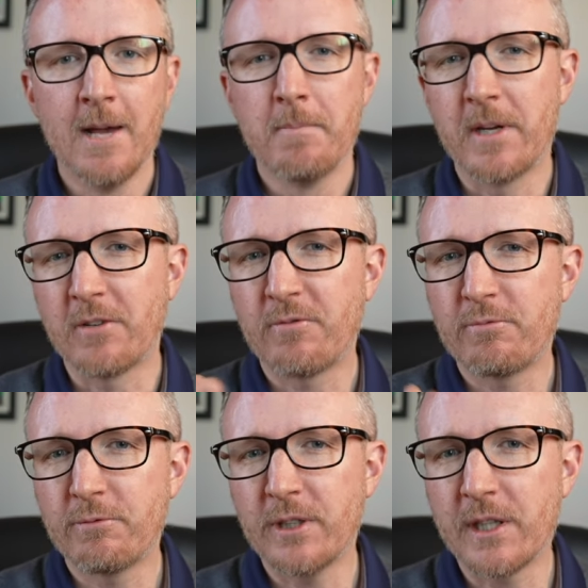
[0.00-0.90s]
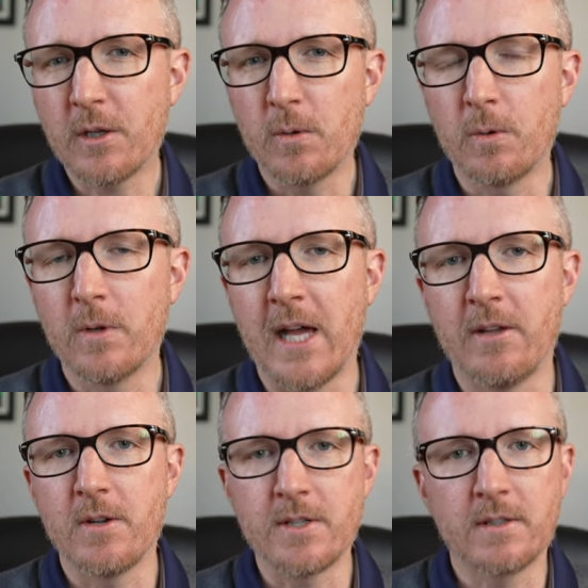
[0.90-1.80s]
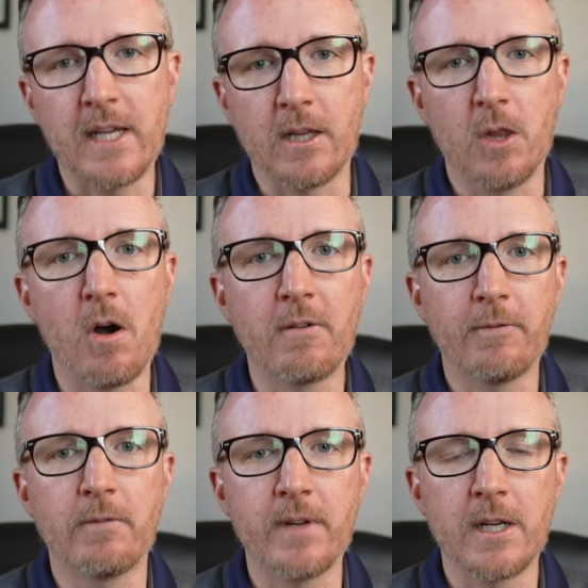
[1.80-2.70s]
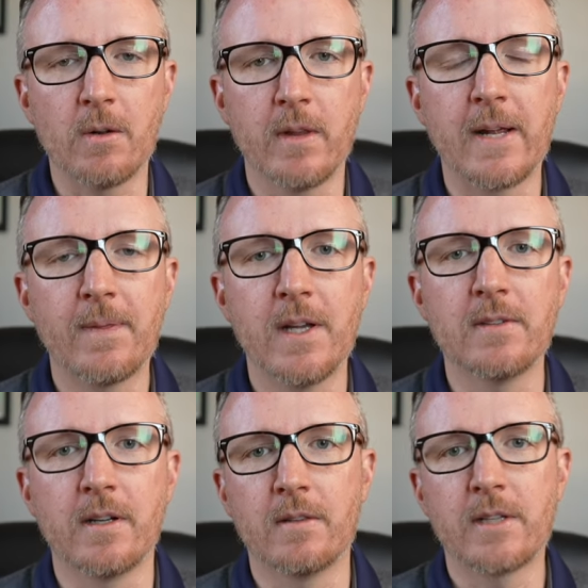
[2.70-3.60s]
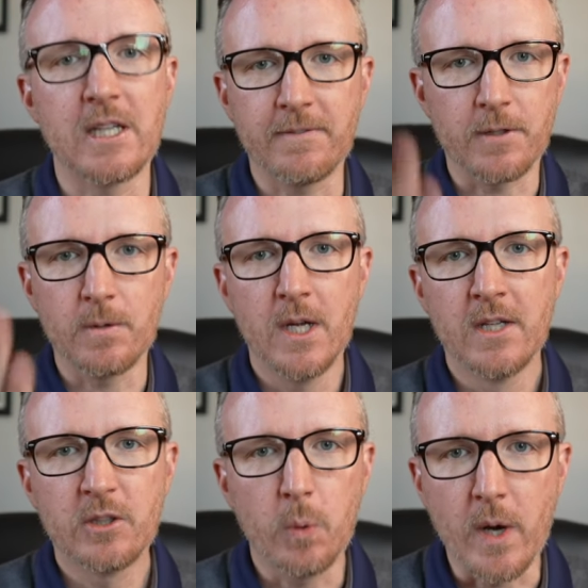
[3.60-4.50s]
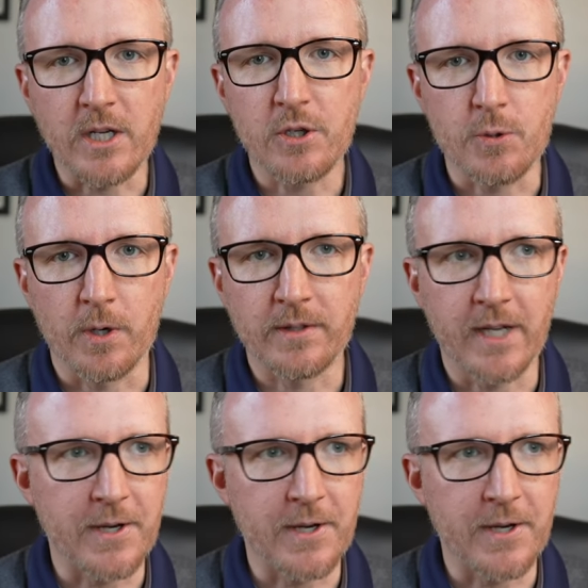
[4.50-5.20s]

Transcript: But it's really cool how can just take a long form video like this and it'll give you 20 shorts.